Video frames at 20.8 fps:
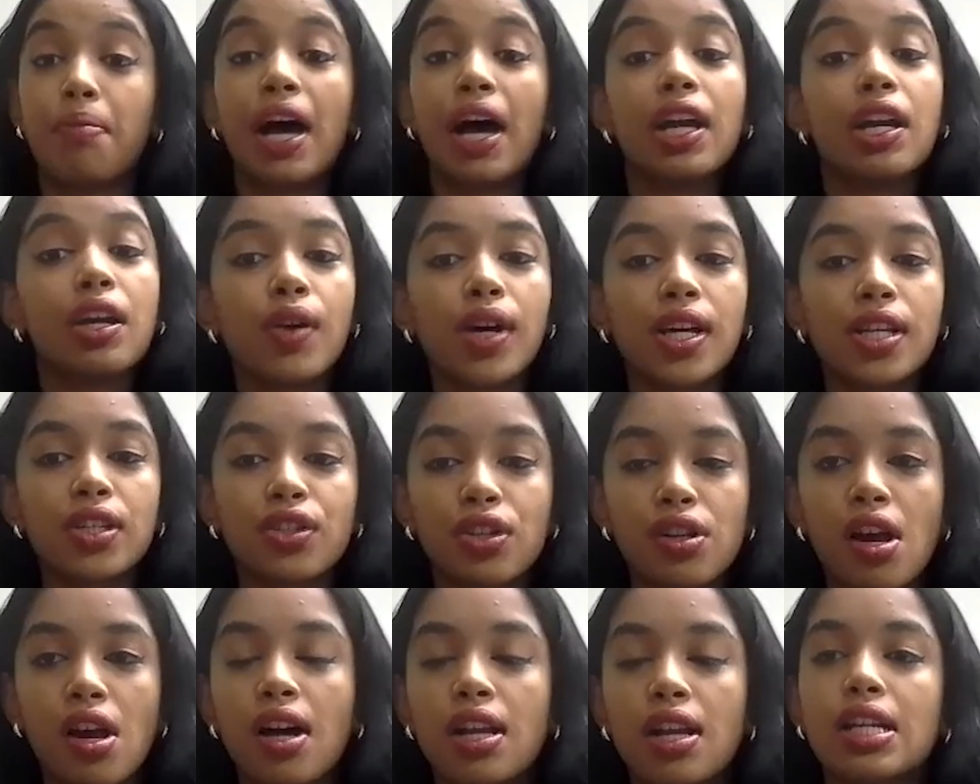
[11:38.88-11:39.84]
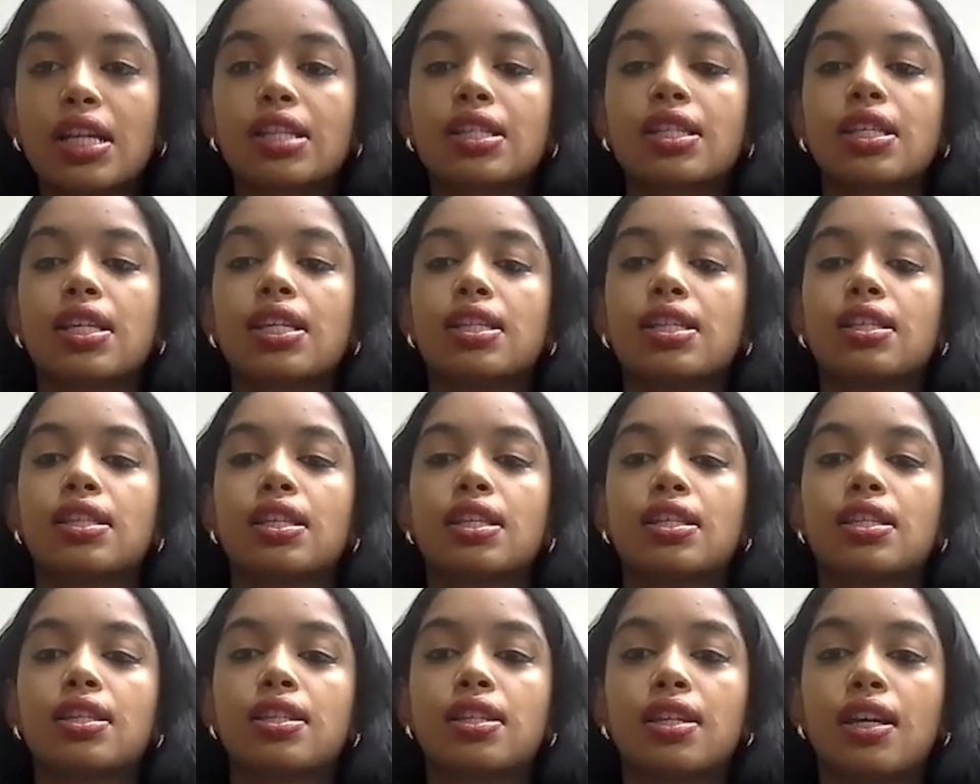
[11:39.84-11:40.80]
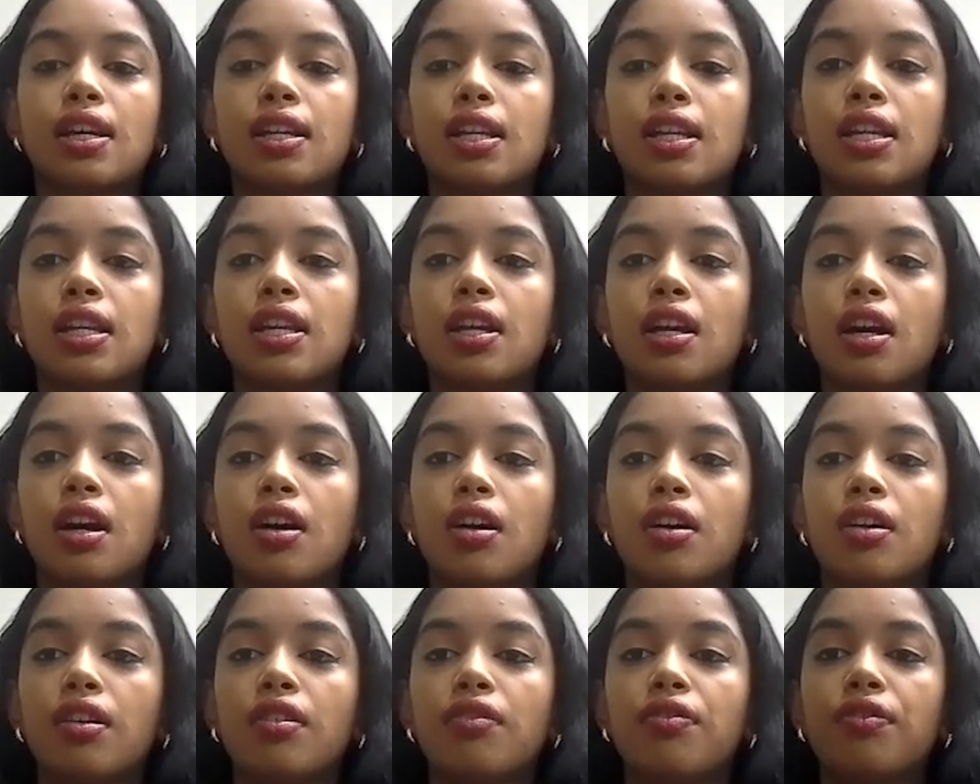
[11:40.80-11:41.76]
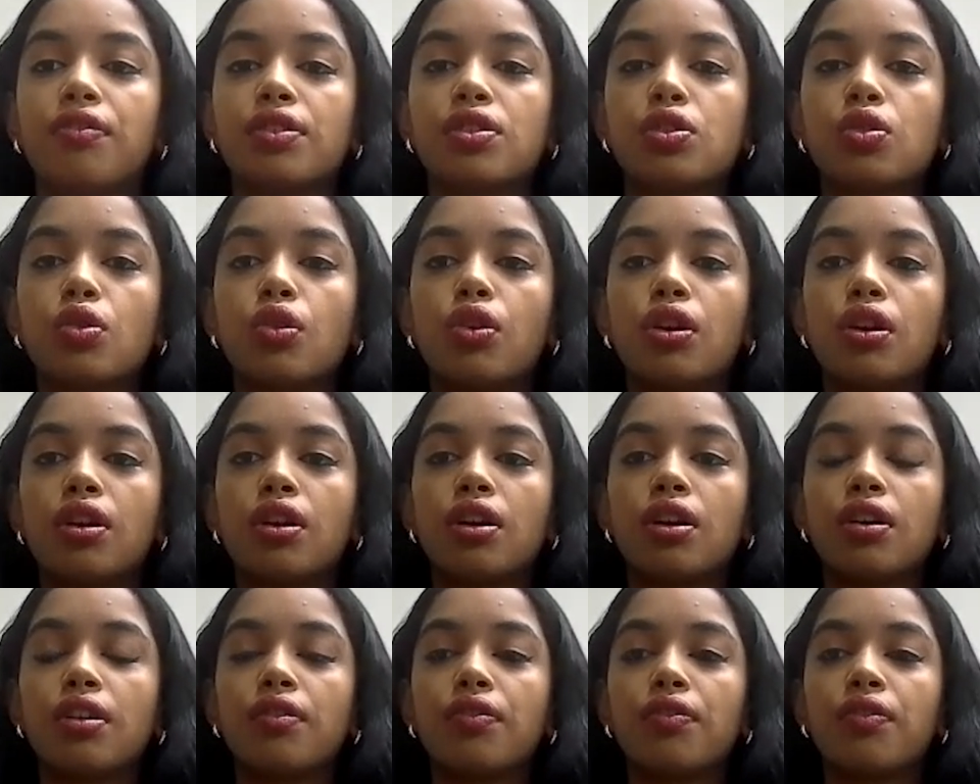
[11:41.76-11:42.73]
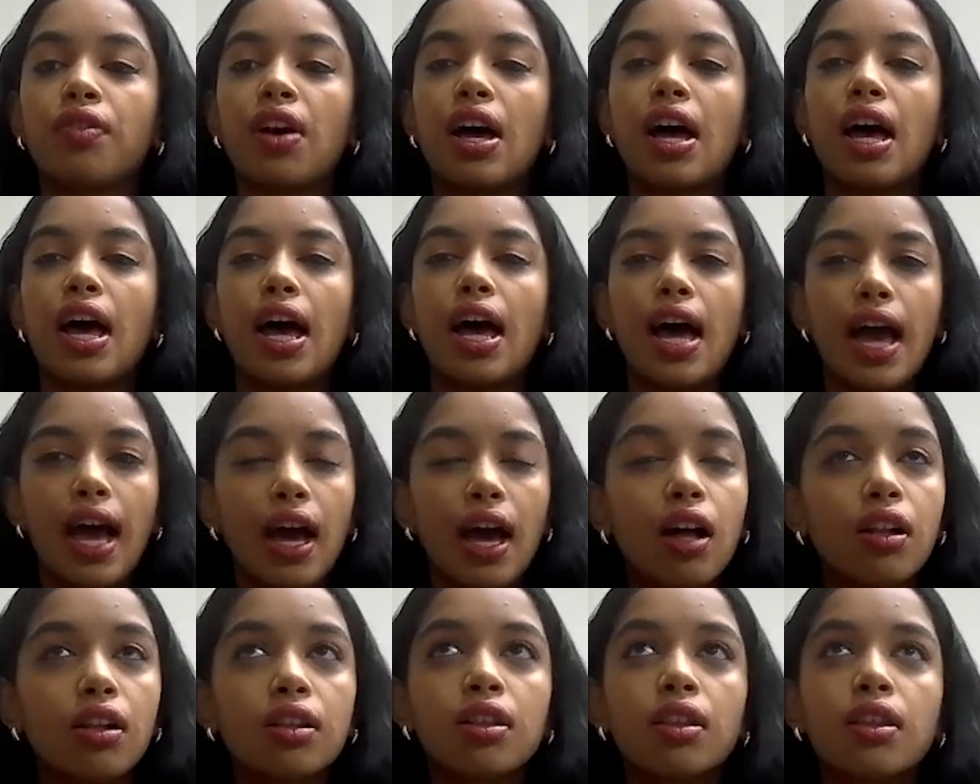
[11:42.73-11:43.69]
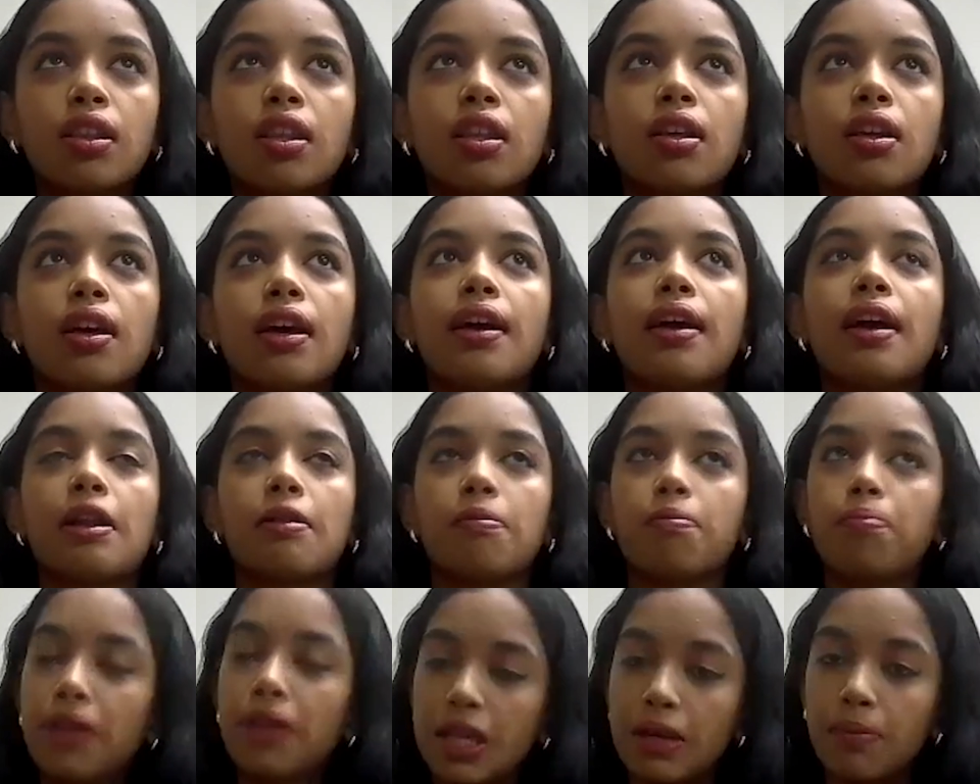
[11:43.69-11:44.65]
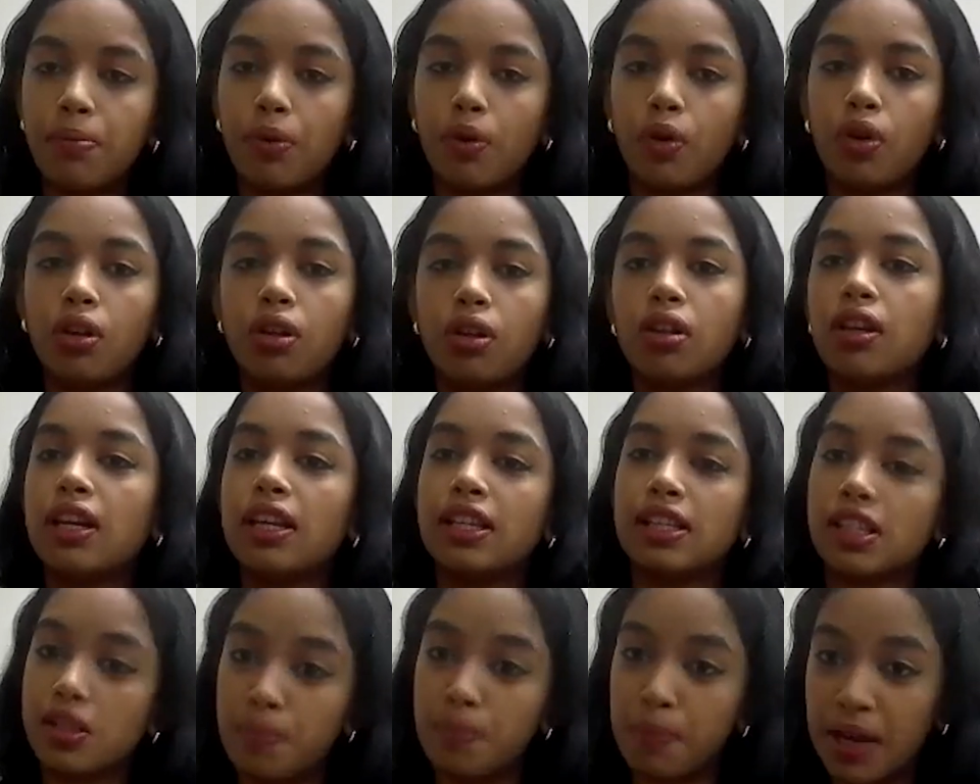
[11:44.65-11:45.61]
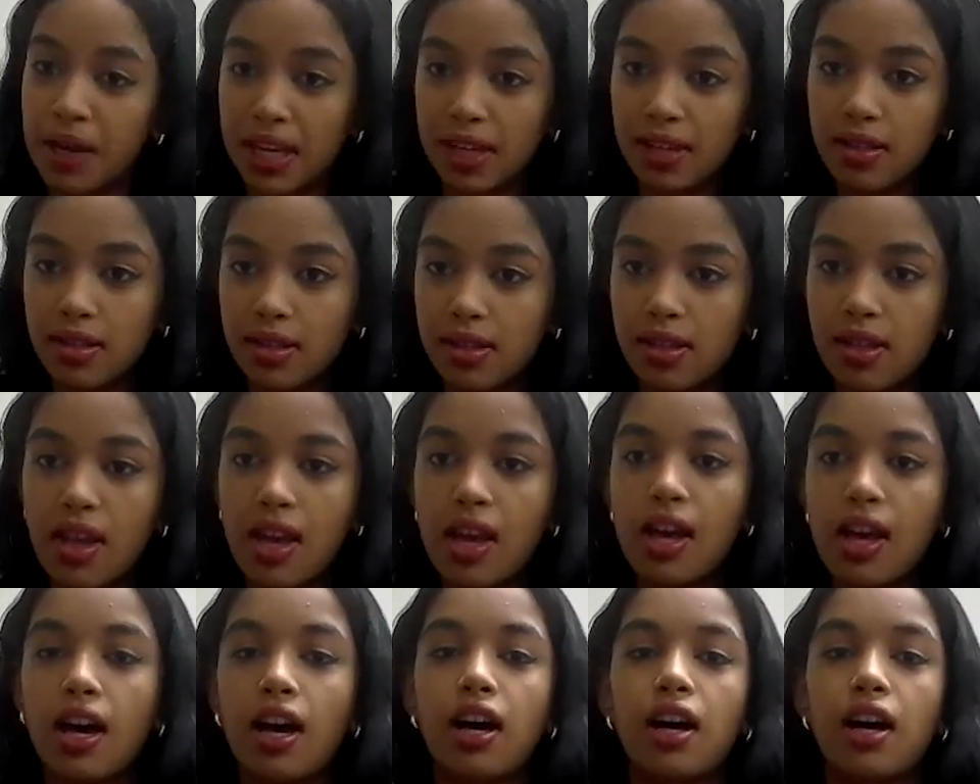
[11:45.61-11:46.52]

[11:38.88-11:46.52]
bioastronautics is the study of sort of health and people in space.